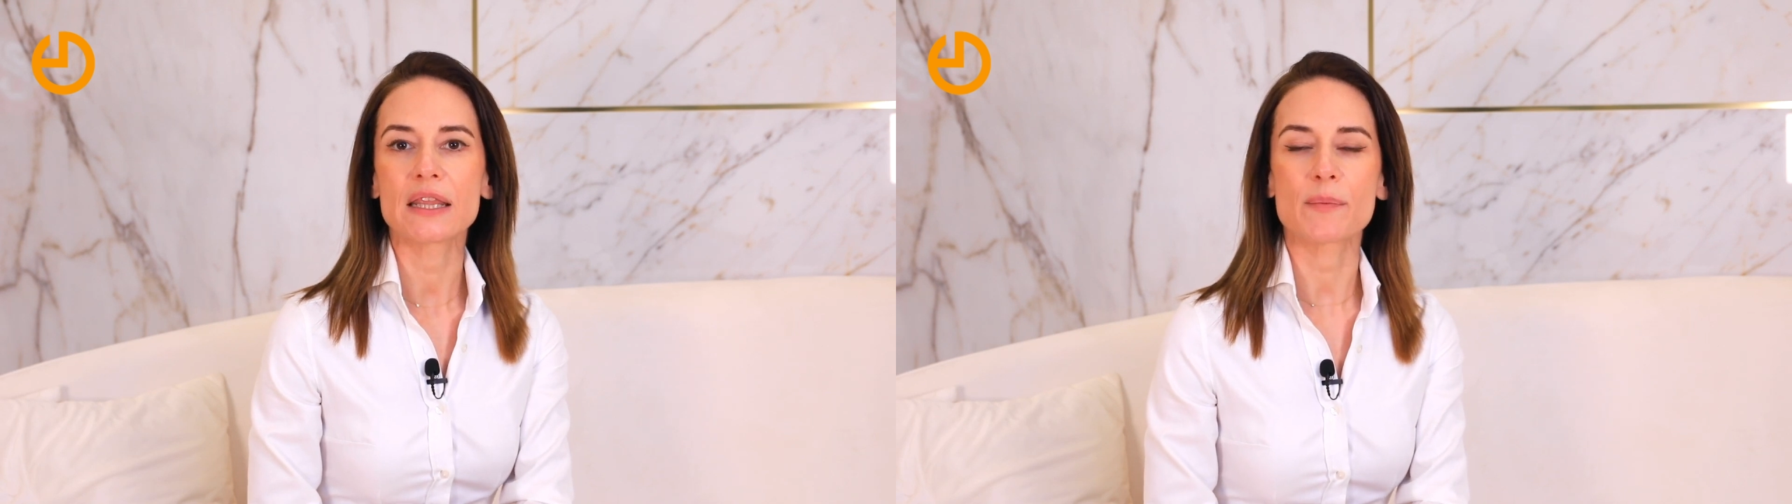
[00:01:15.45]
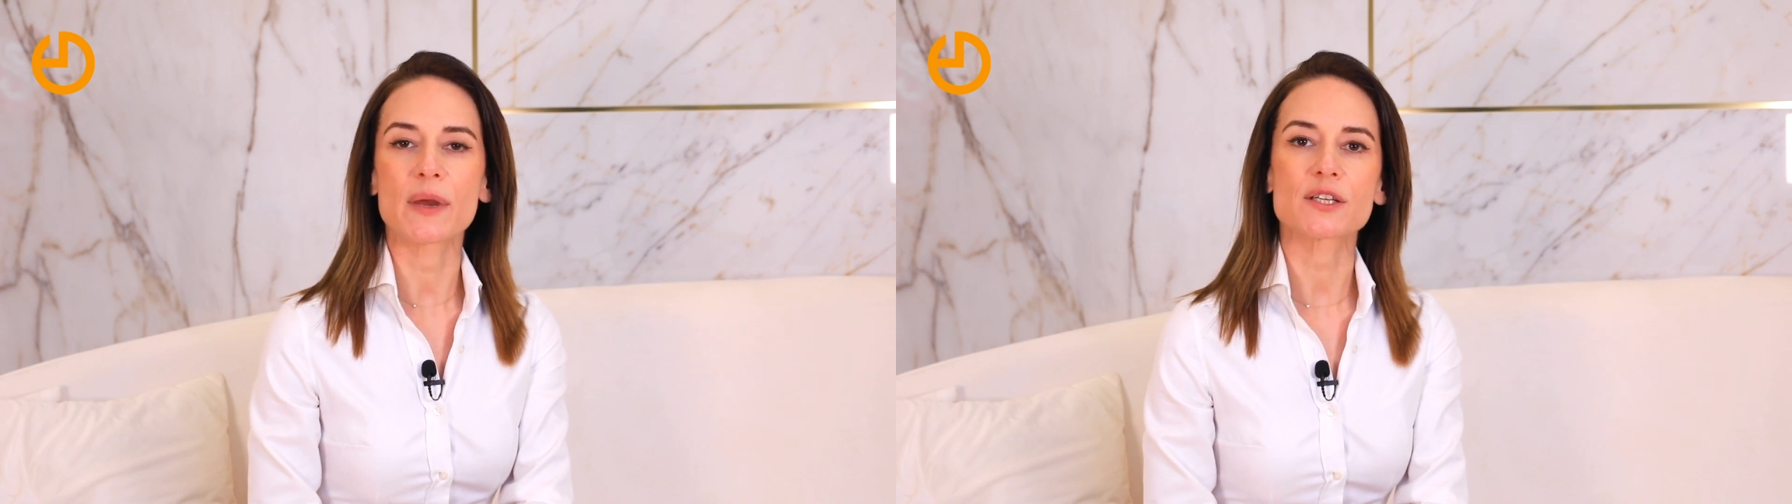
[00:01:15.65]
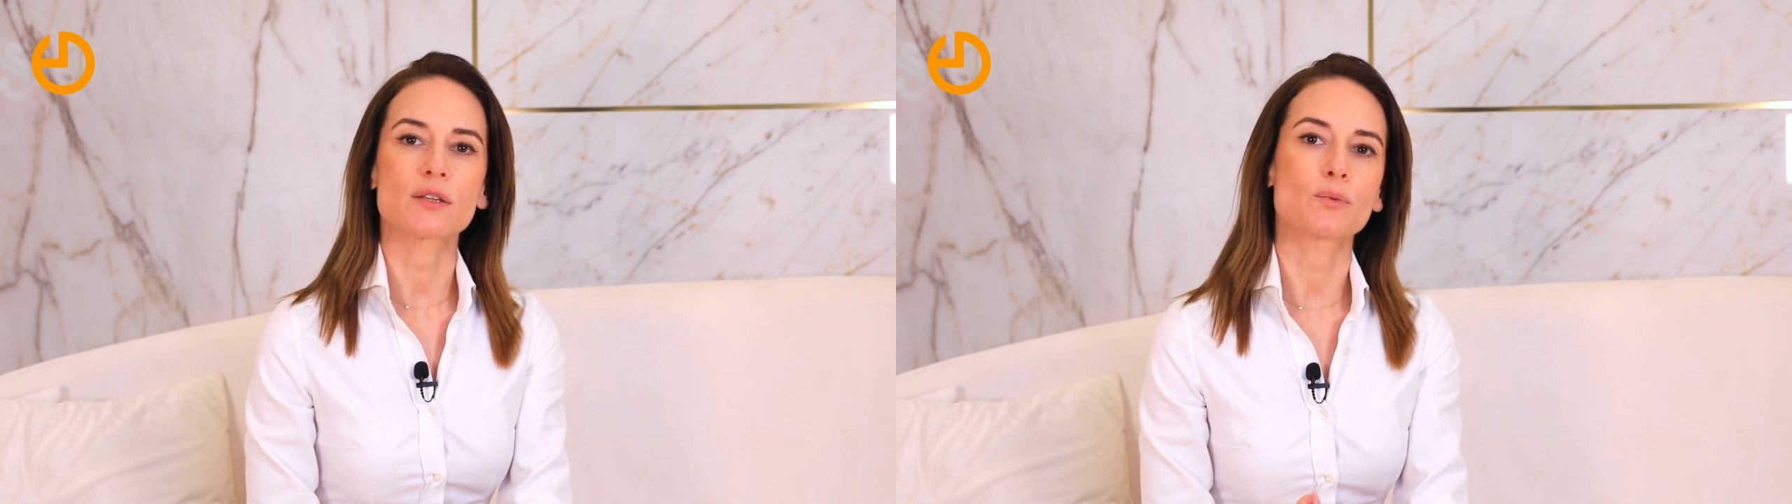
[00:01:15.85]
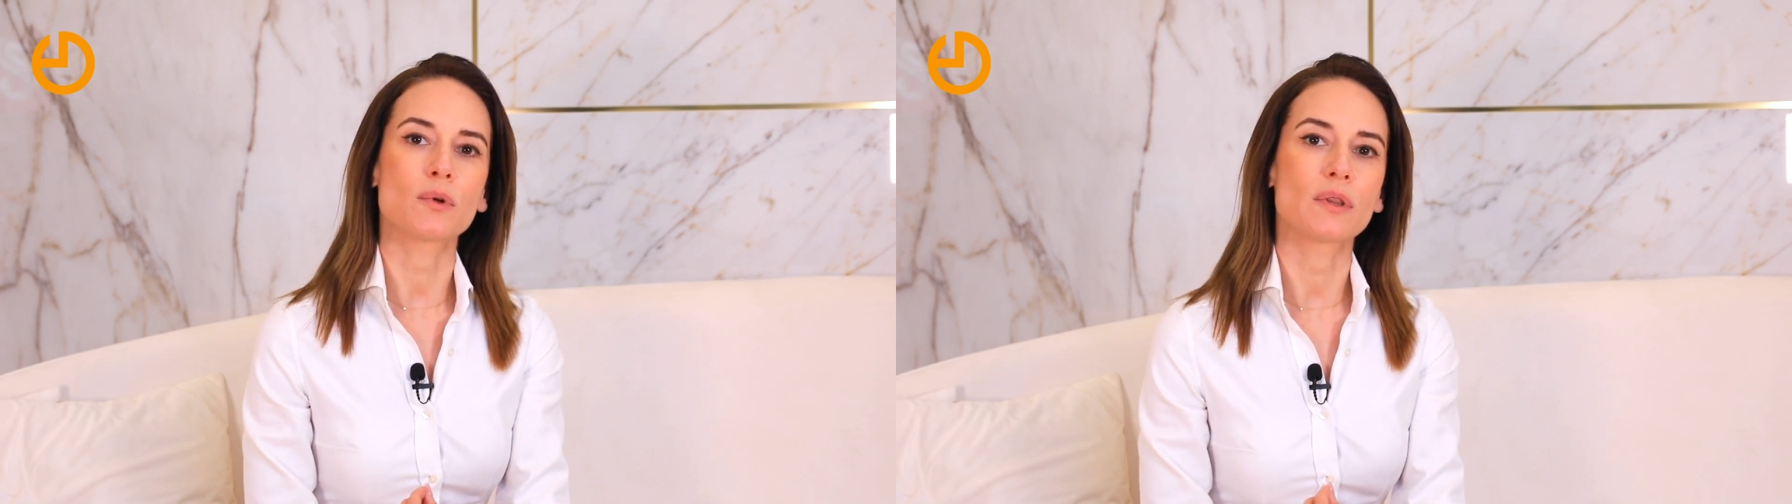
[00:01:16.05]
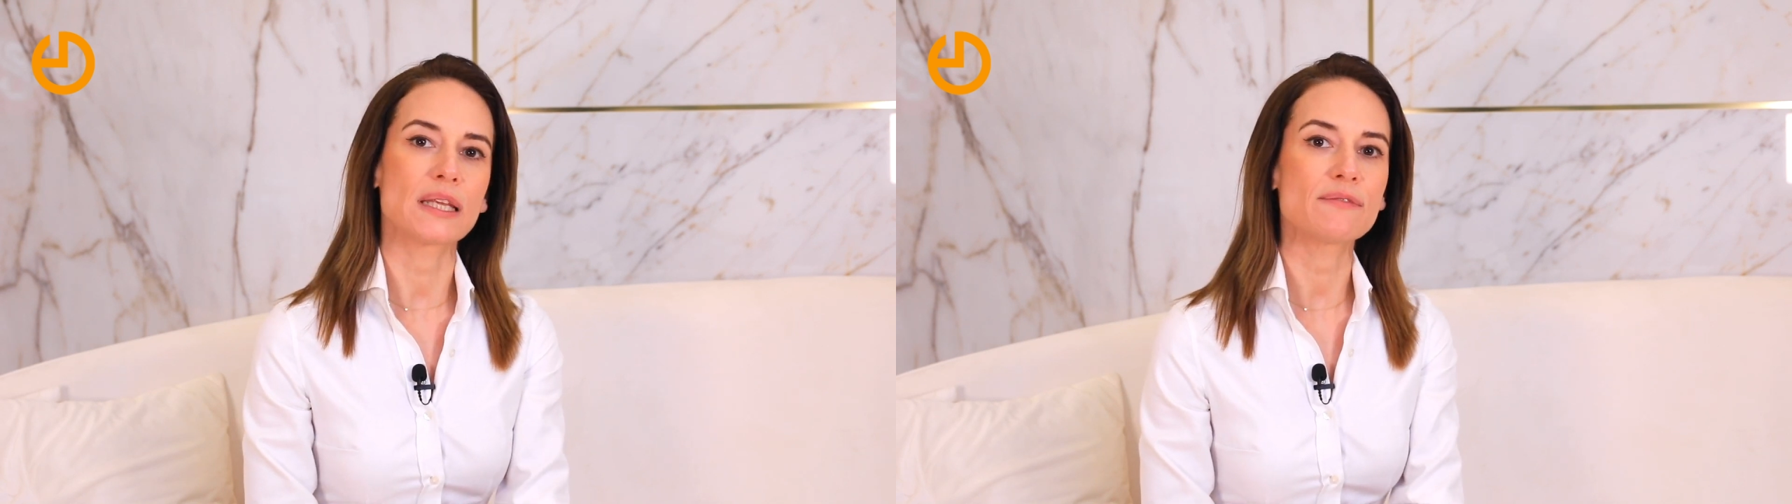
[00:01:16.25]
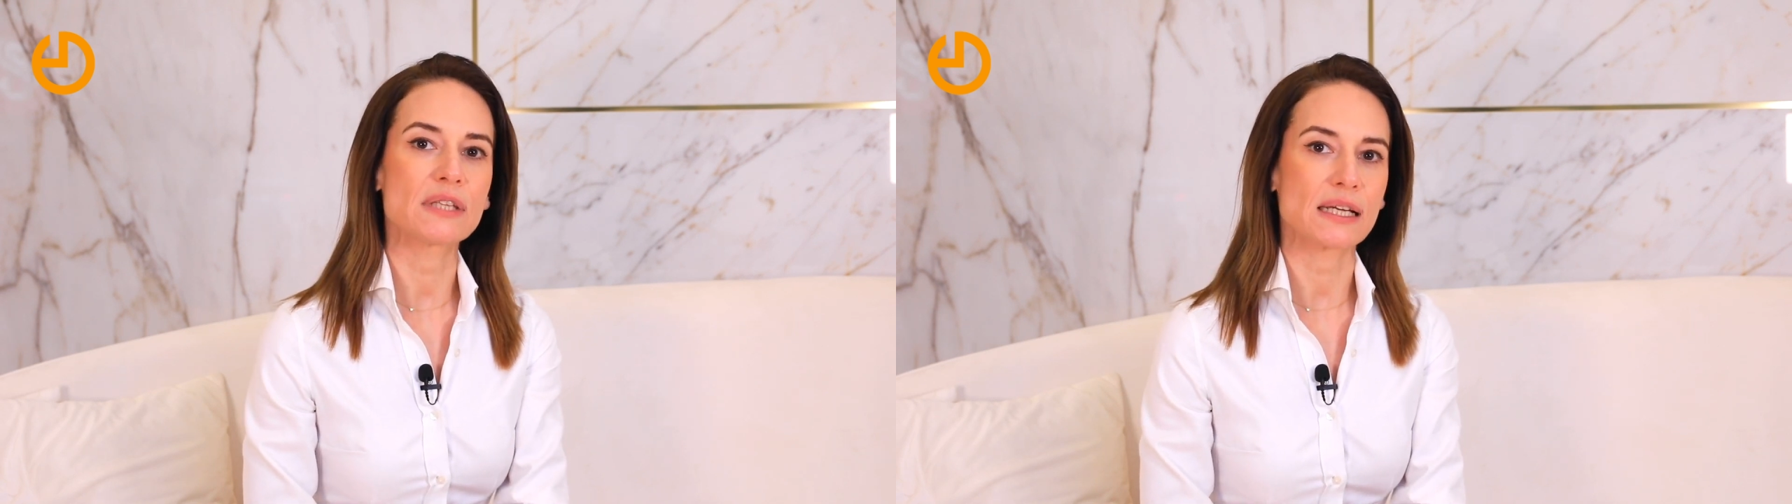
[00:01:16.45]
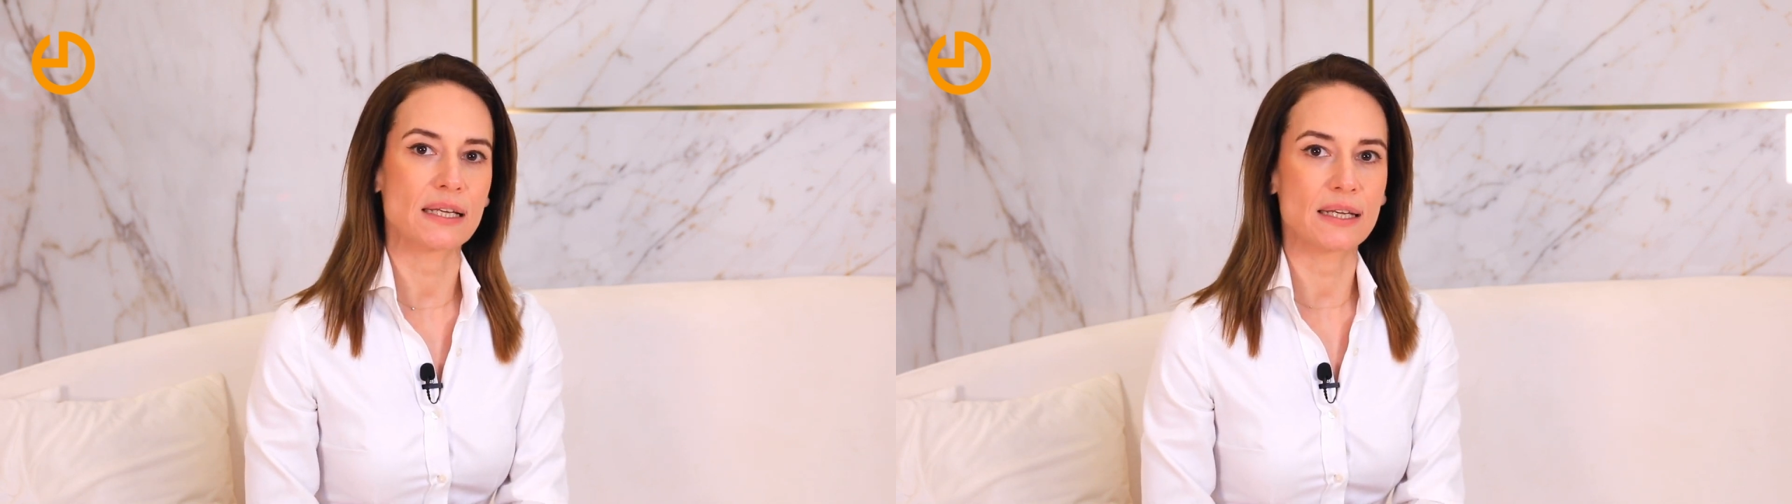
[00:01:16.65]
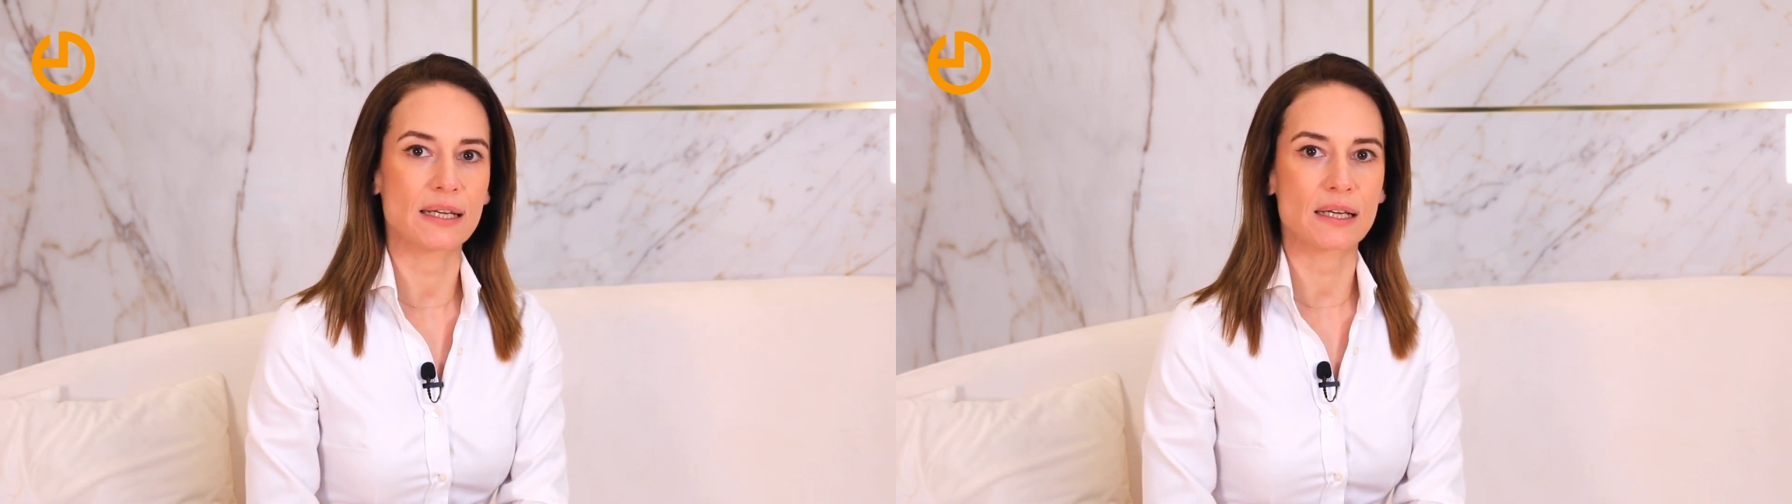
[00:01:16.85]
the patient will leave the
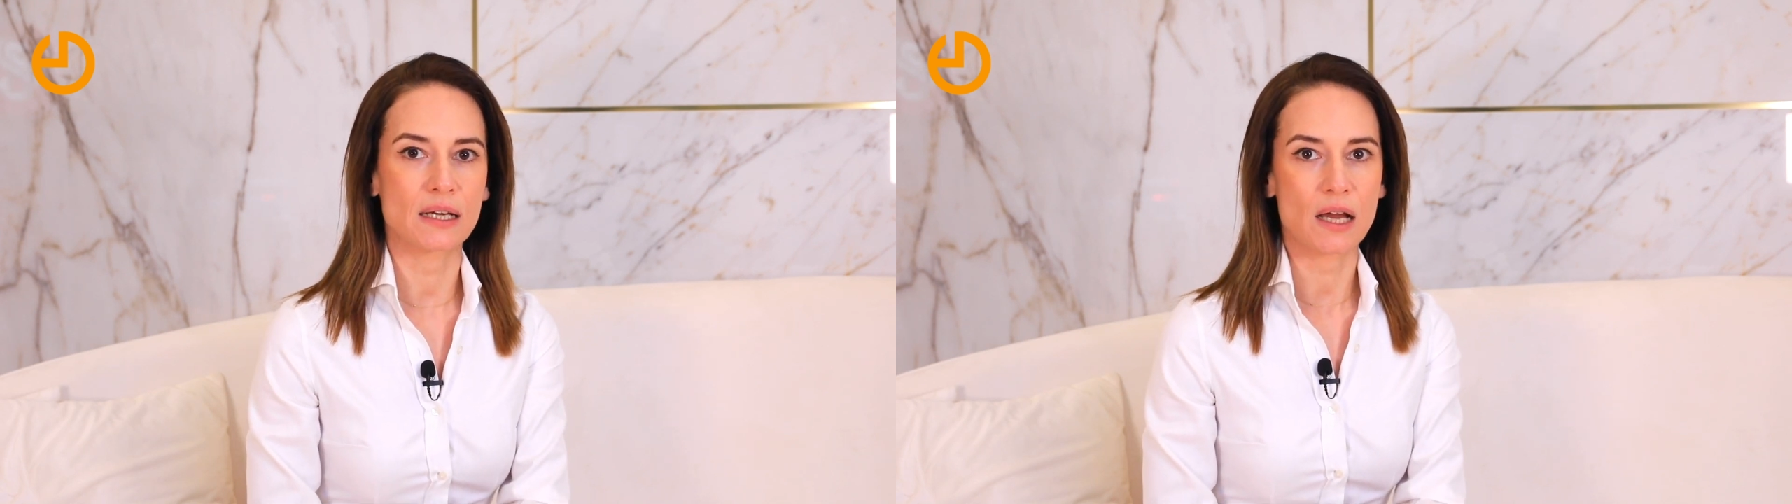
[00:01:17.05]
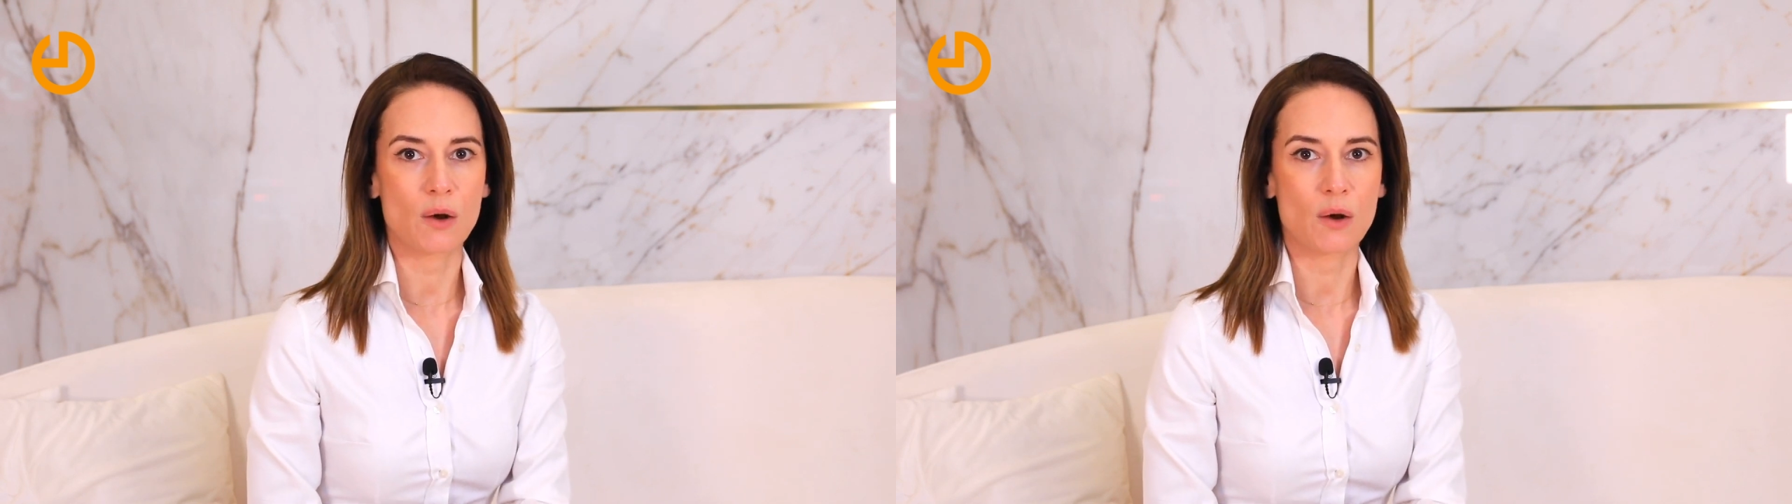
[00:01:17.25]
clinic